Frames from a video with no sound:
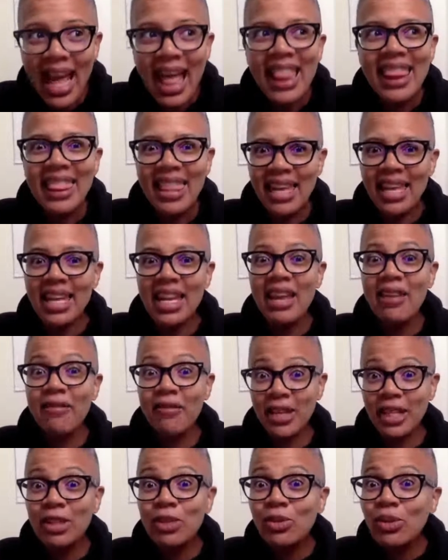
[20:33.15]
and then
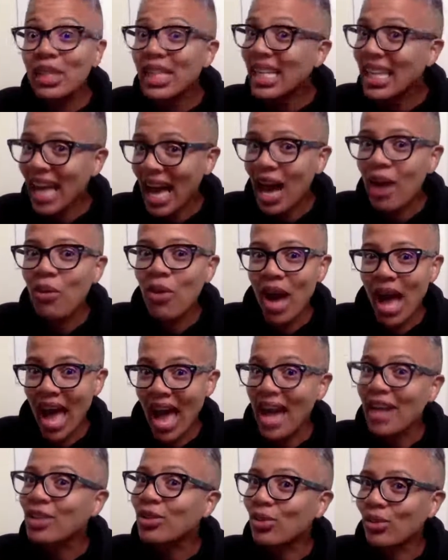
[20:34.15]
eventually Kai will
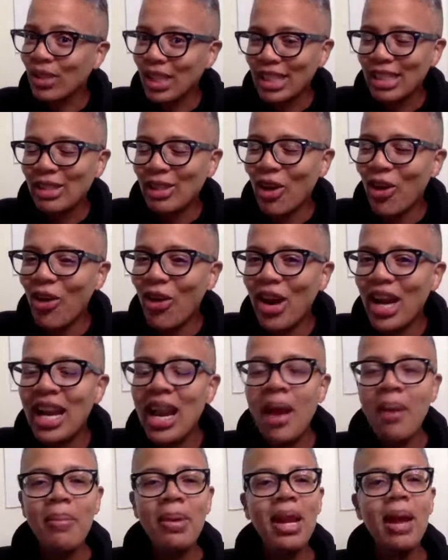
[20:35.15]
actually join.
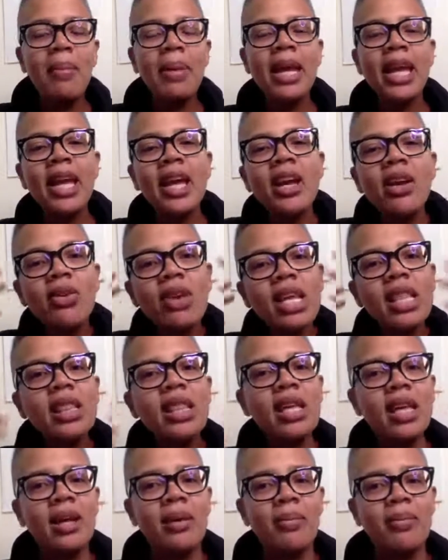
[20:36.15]
But I'm hearing
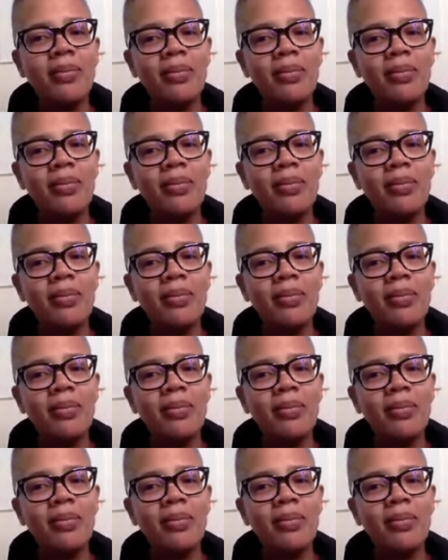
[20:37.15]
them.